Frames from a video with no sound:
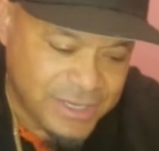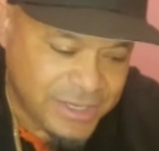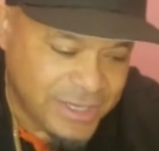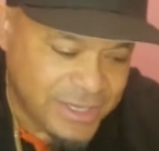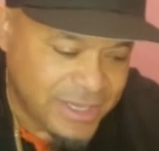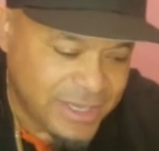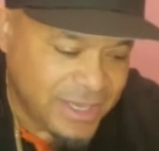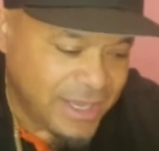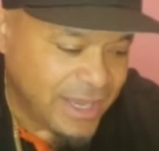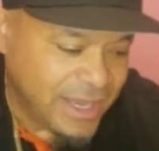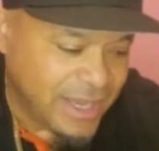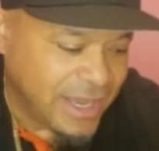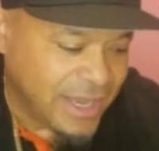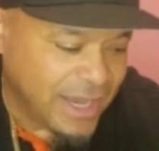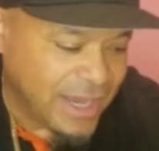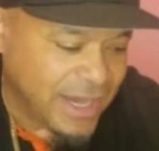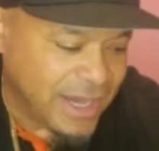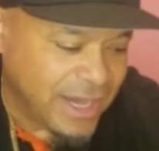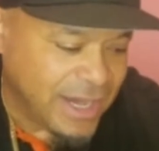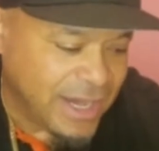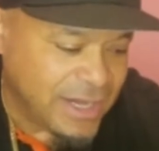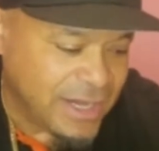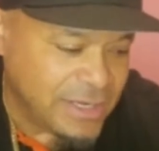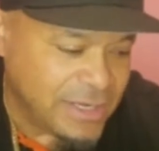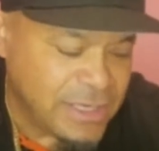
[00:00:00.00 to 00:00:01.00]
And
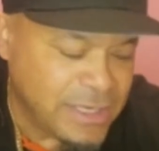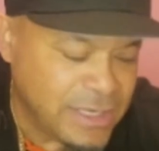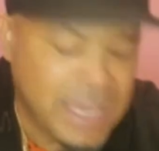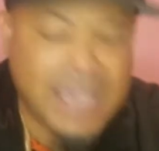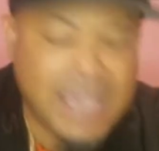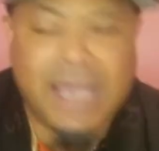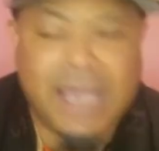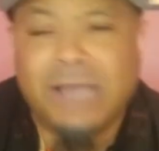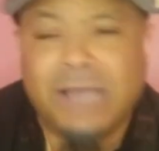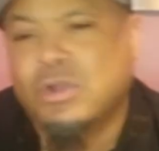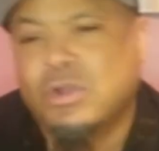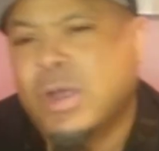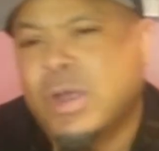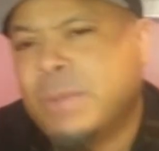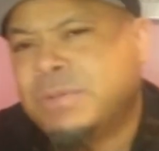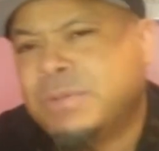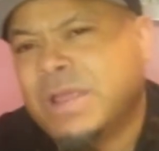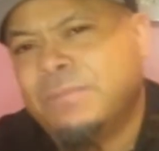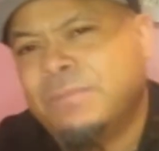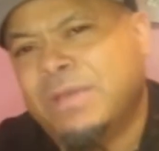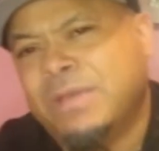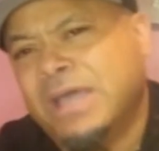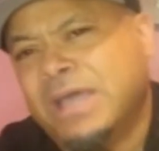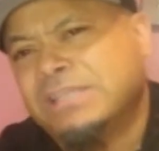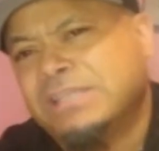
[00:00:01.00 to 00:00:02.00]
yeah, I do. I play
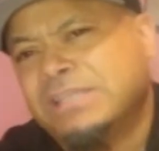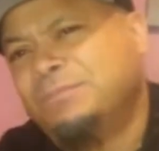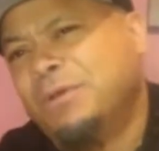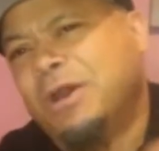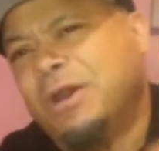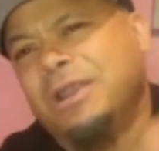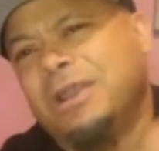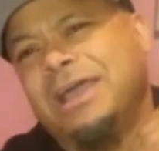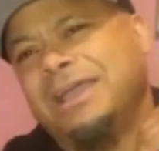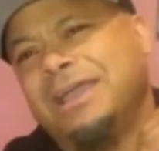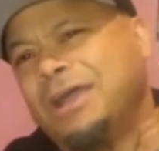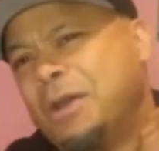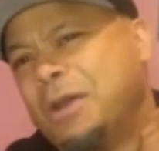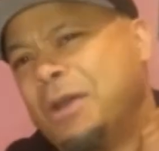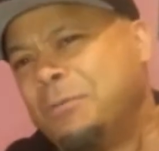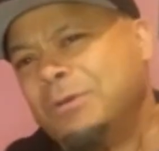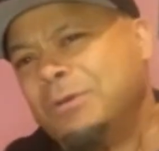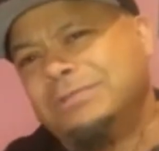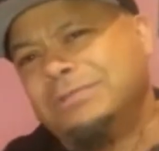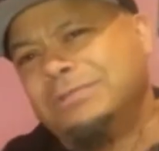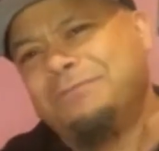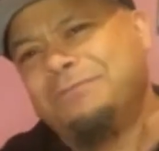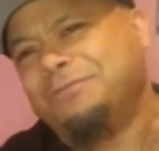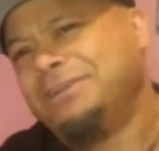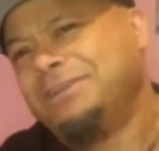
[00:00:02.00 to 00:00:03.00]
basketball like almost
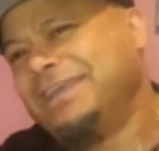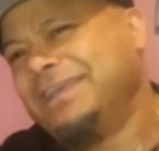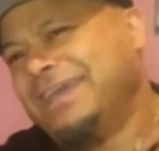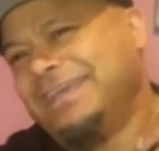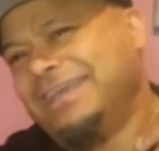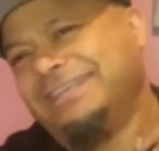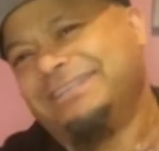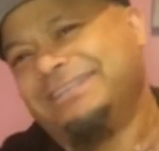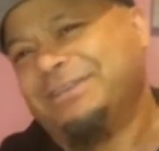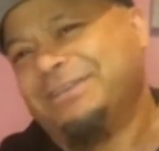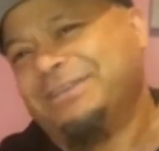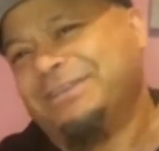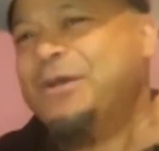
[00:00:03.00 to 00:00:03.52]
every day. So